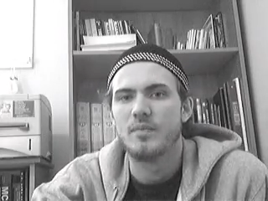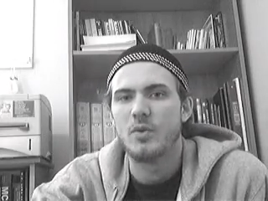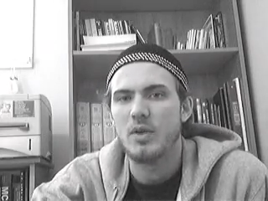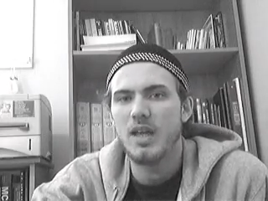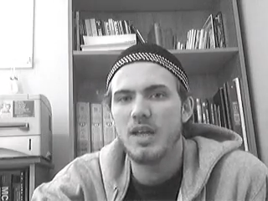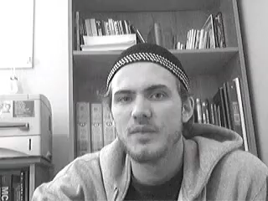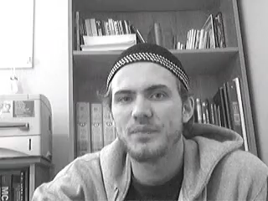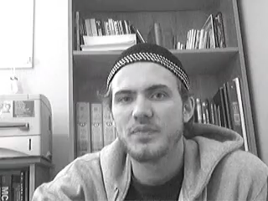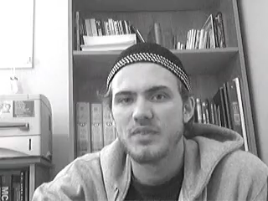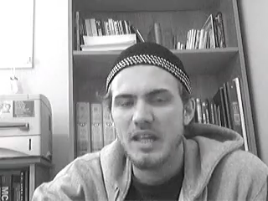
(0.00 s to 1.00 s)
Okay,
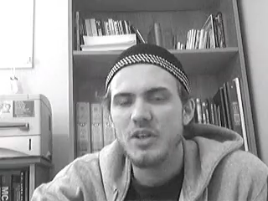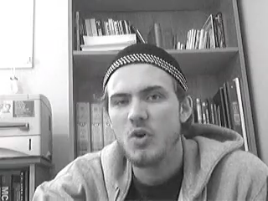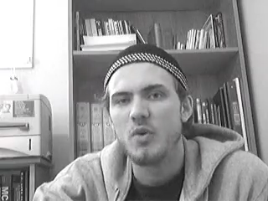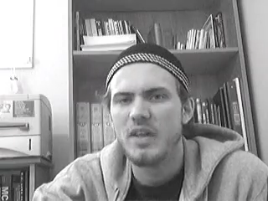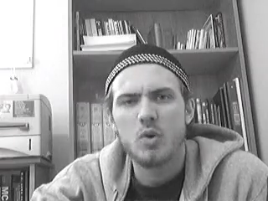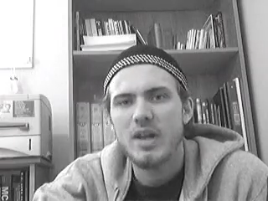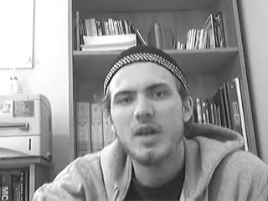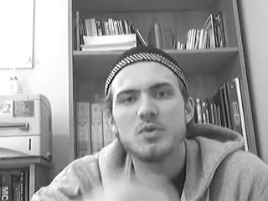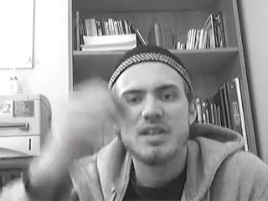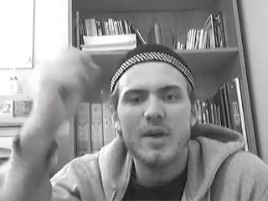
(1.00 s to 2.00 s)
they know the Quran
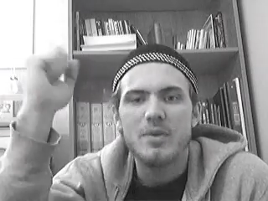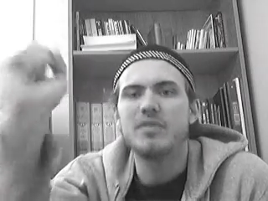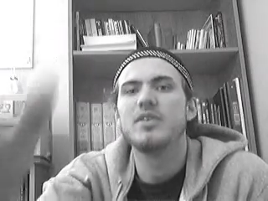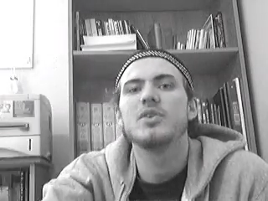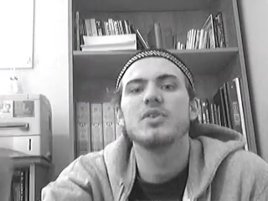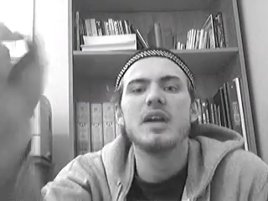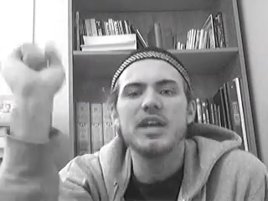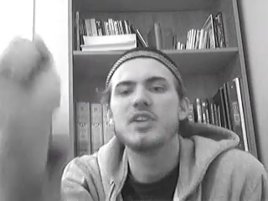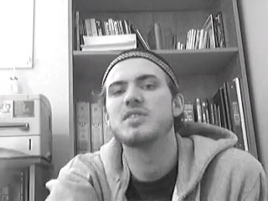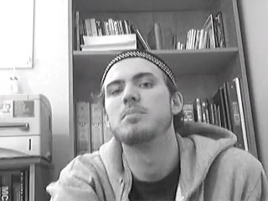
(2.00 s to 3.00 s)
was not revealed.
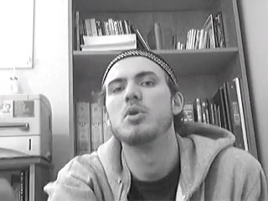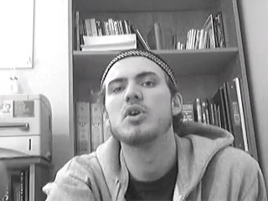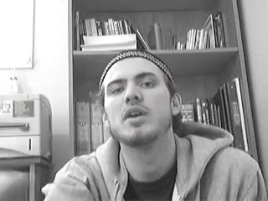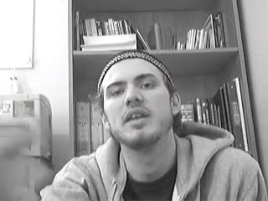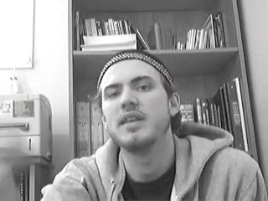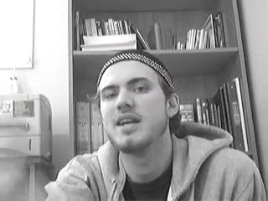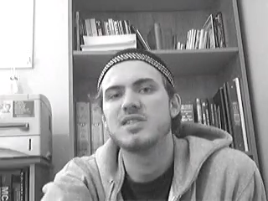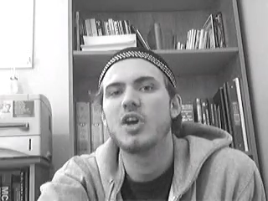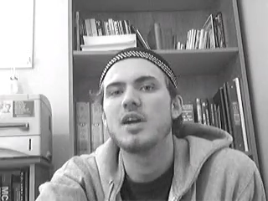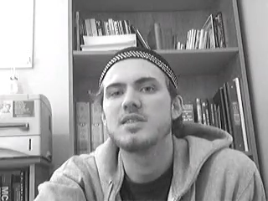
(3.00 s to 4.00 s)
Here's a book and it has
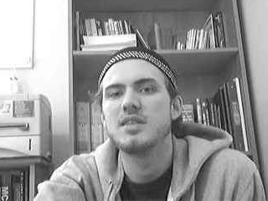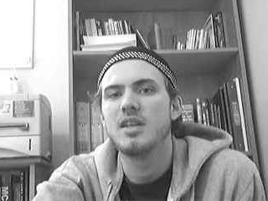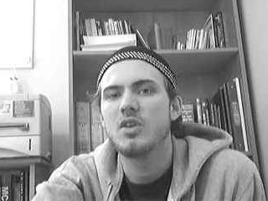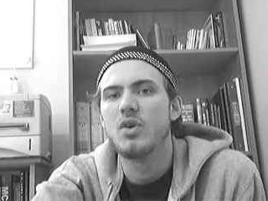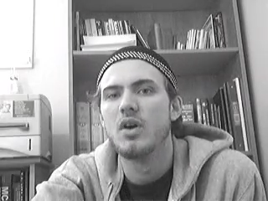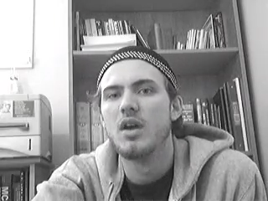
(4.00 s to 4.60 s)
dots in it. No.